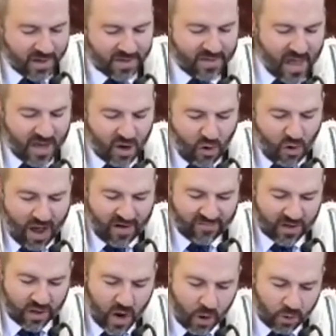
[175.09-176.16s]
Then you have
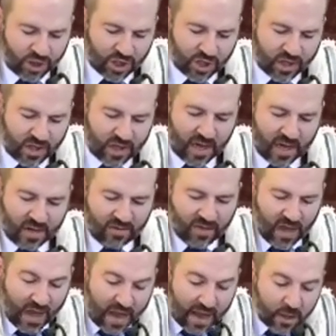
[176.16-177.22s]
the notion in
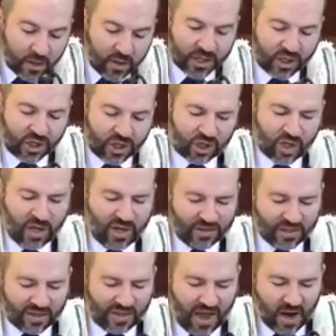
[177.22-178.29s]
the English
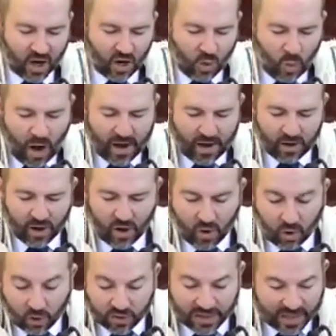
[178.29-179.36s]
that they acquired
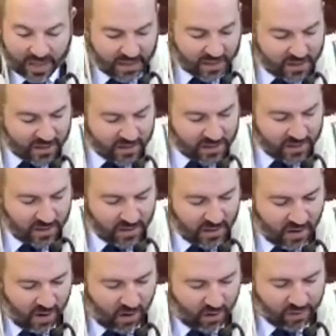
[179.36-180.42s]
holdings,
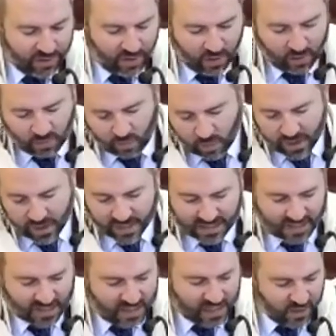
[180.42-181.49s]
although we'll get
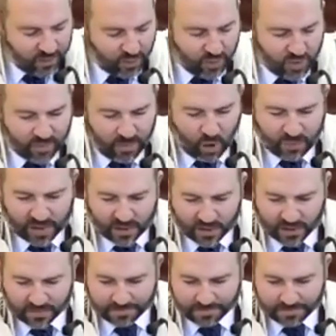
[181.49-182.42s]
to the Hebrew in a moment.